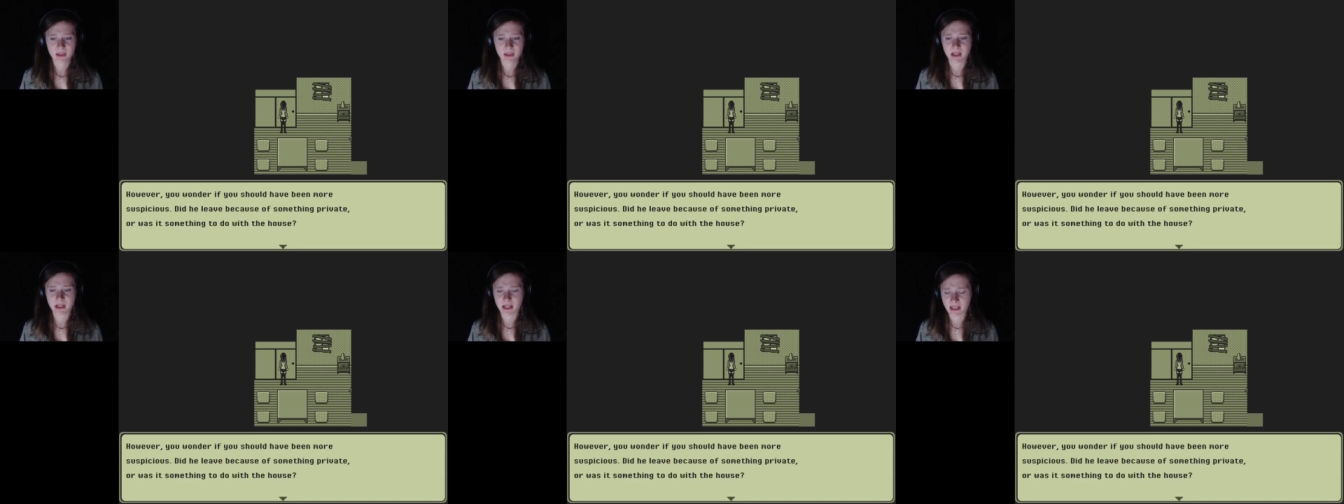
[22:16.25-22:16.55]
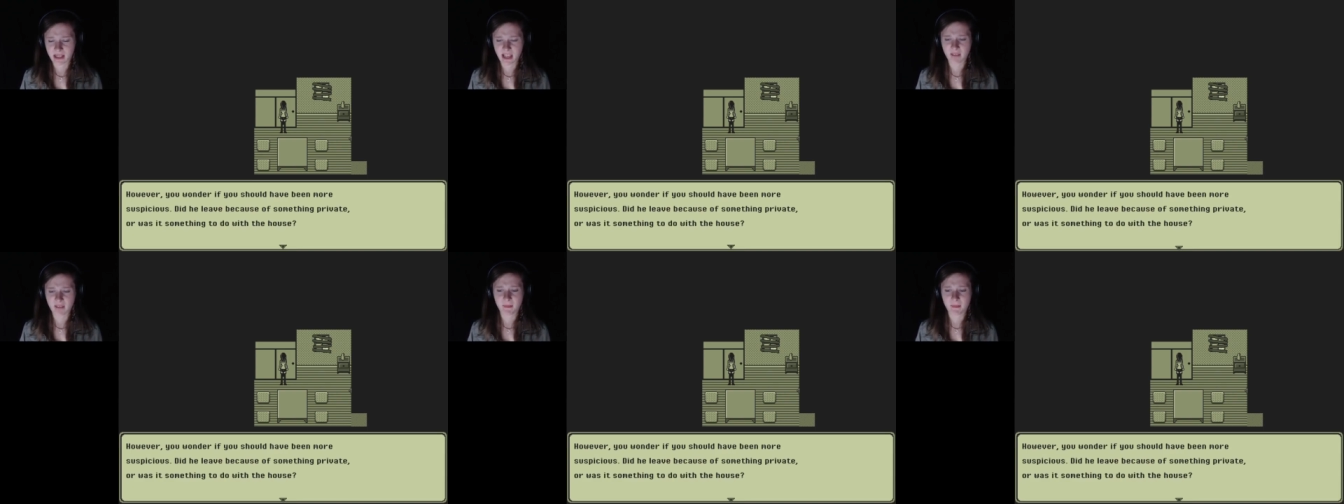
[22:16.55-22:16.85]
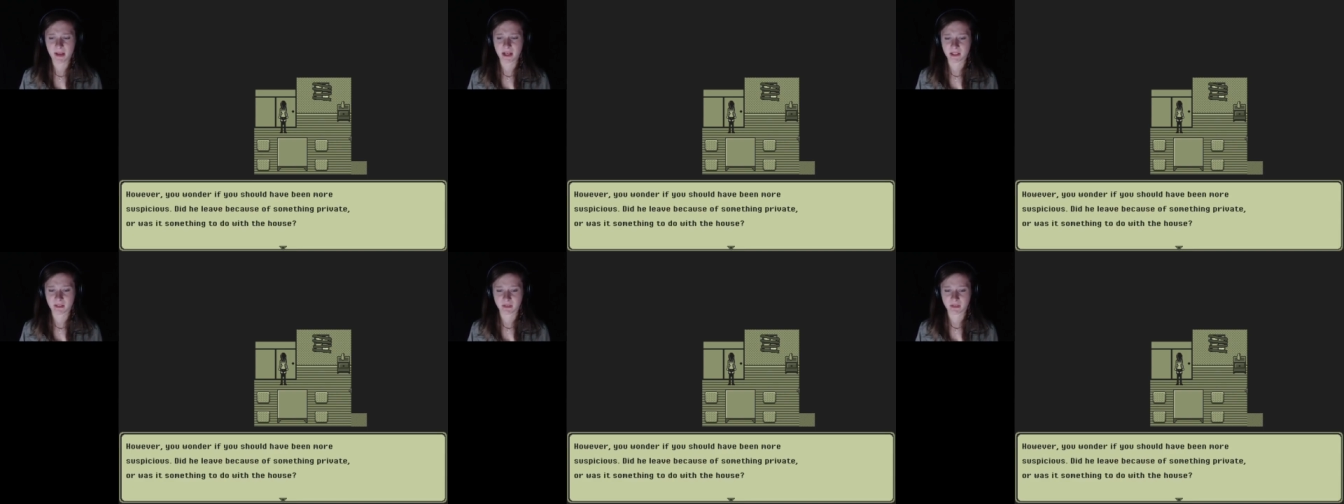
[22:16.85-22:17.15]
Did he leave
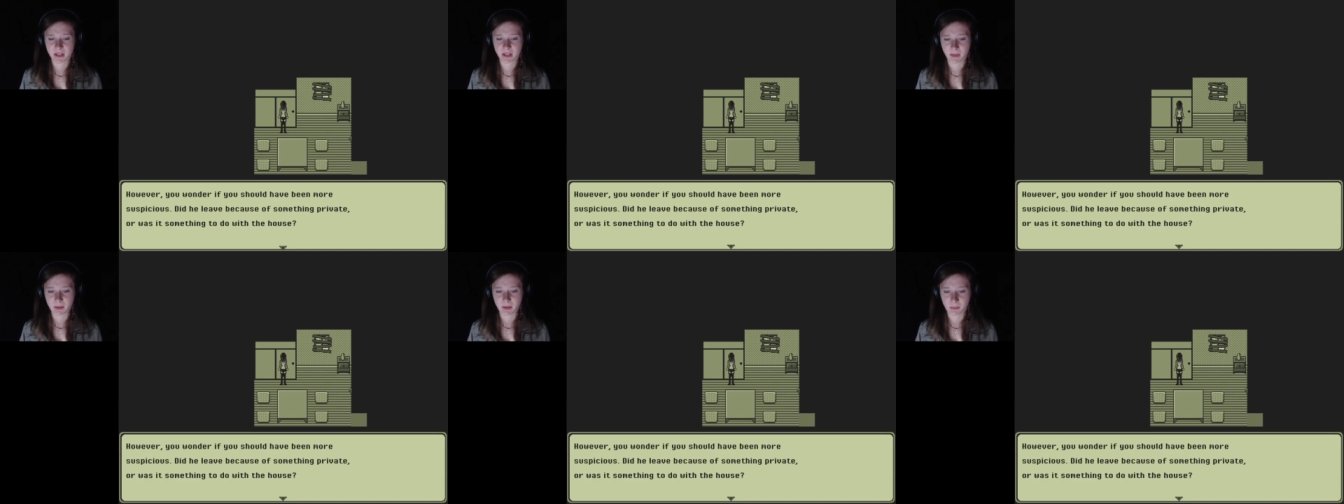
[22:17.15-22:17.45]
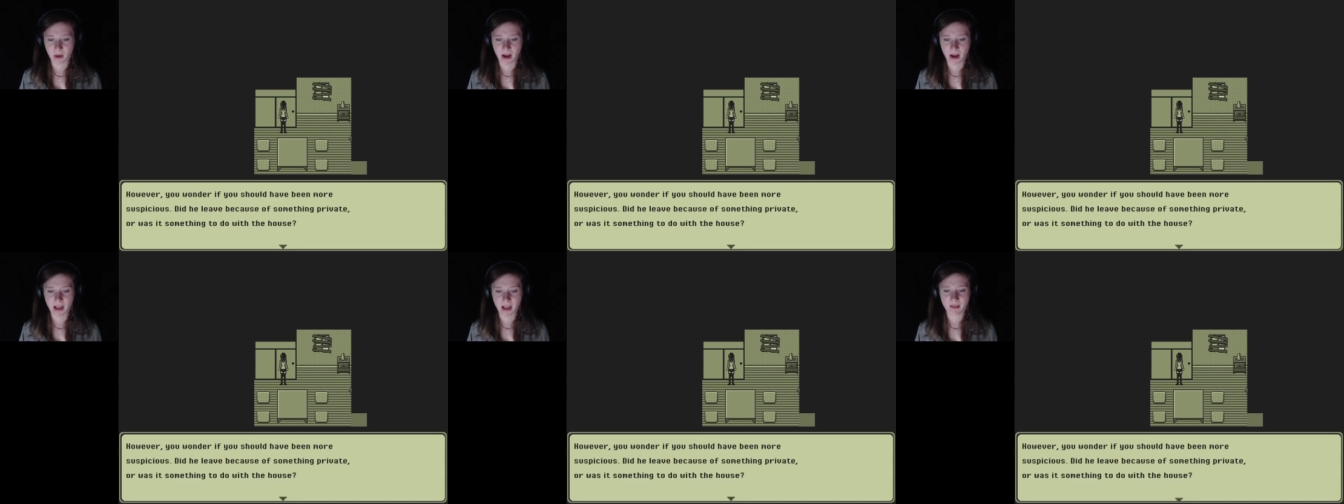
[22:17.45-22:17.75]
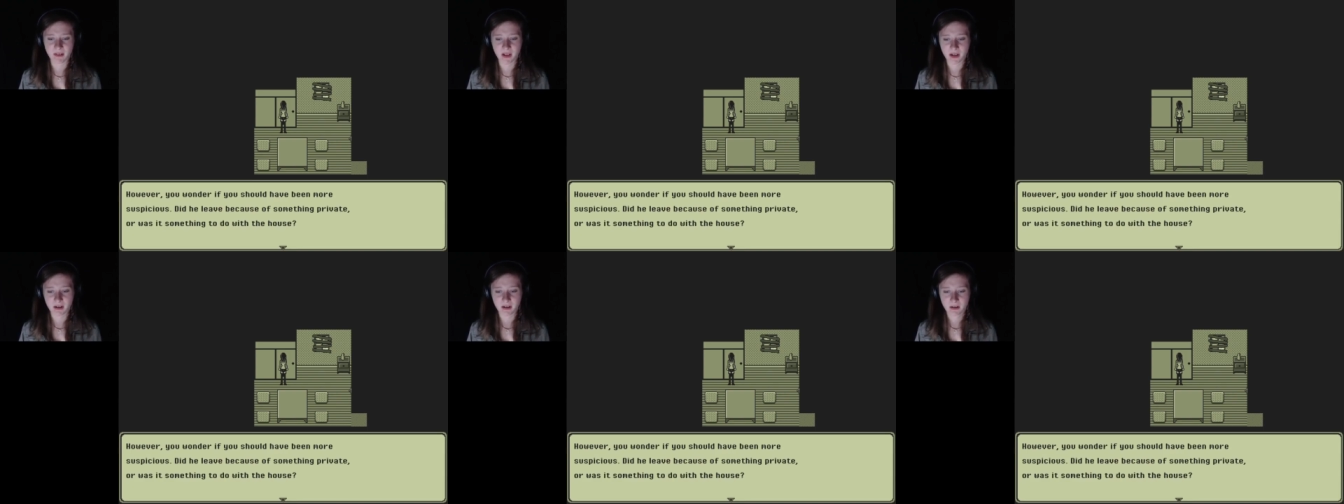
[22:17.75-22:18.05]
because of something
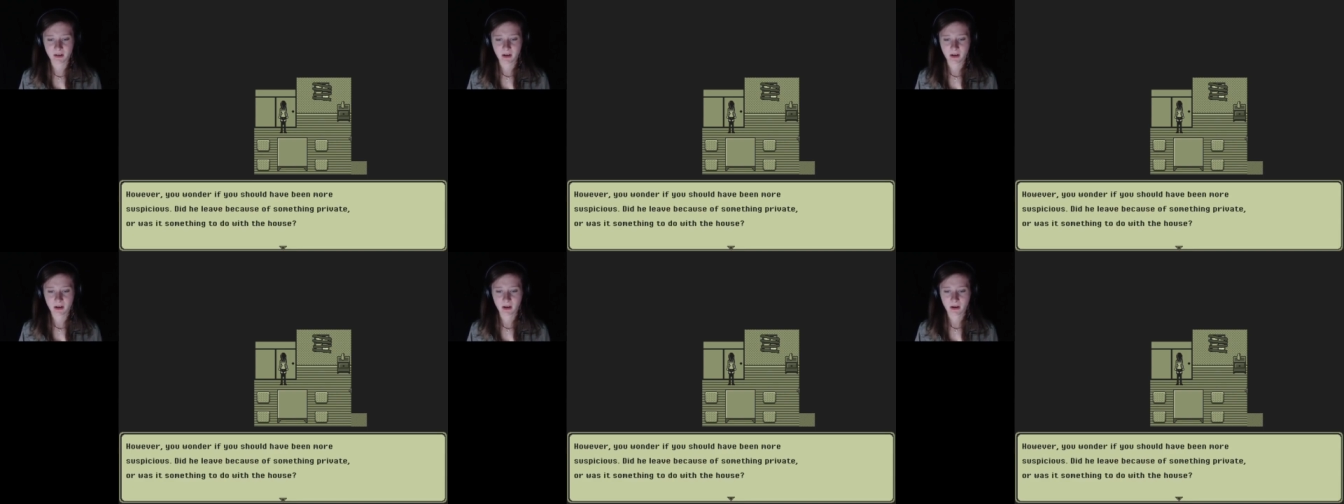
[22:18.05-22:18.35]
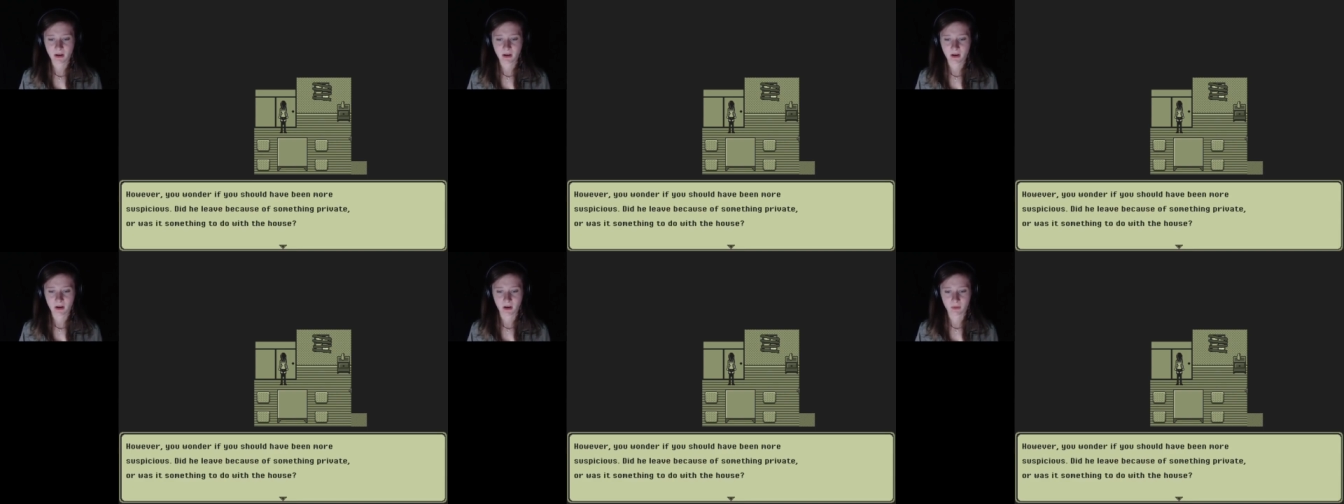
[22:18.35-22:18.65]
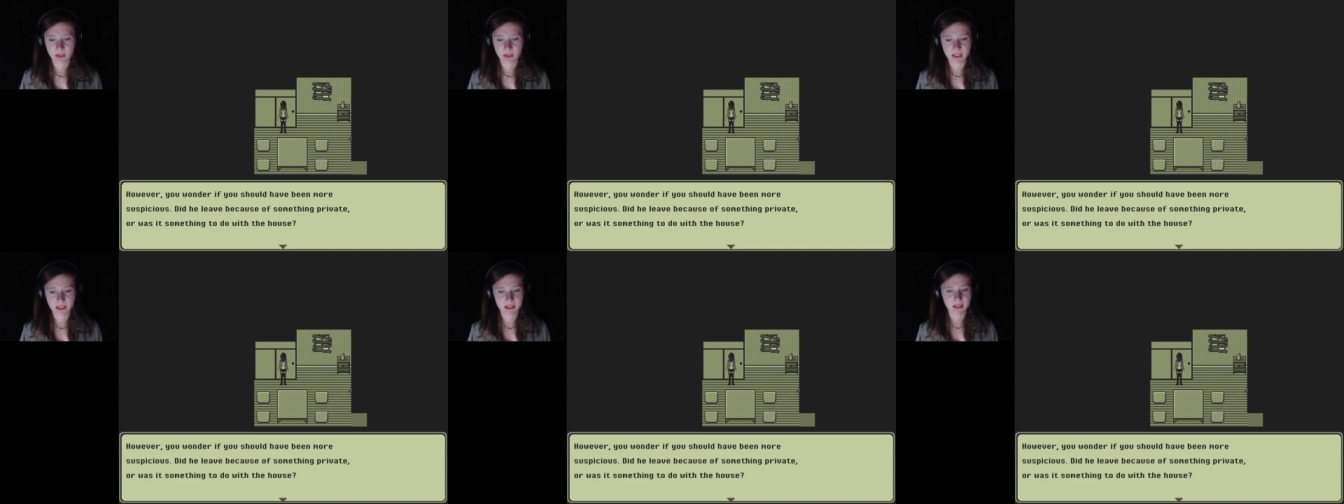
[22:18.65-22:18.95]
private?
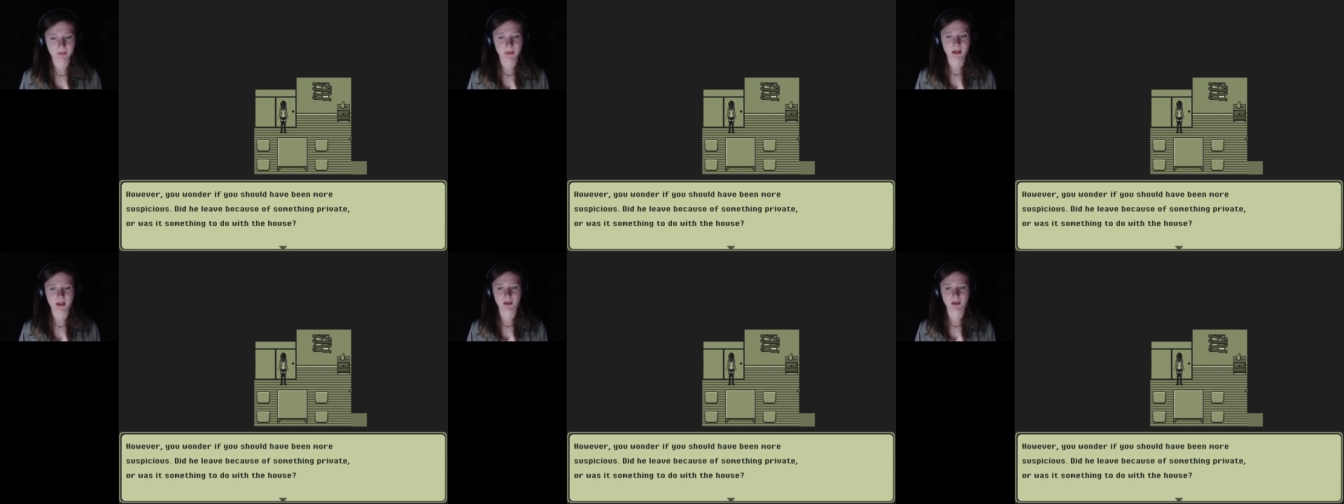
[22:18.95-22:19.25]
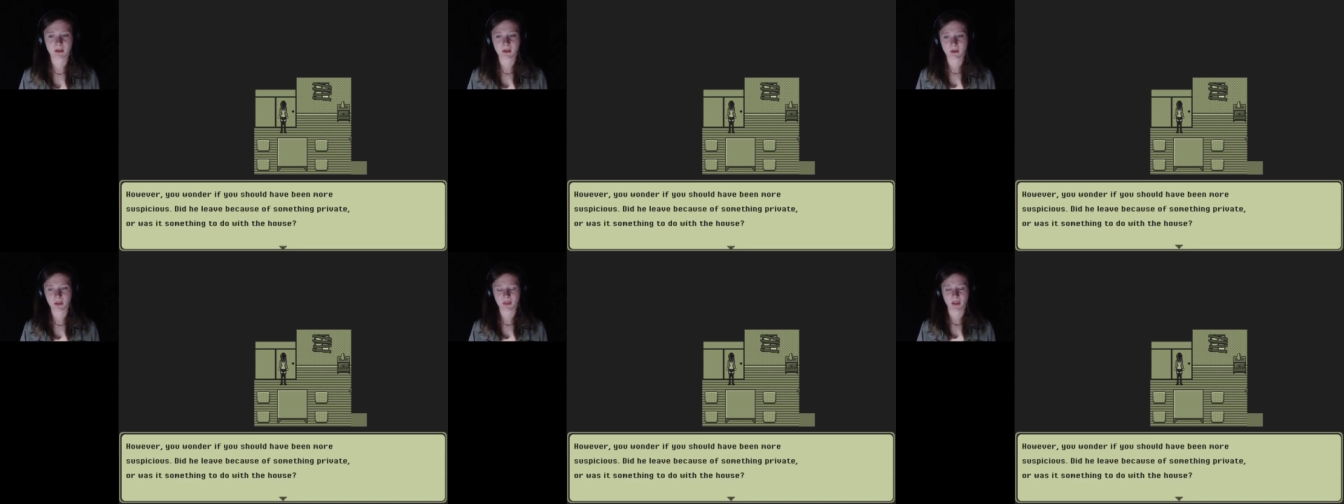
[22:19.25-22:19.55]
Or was it something to do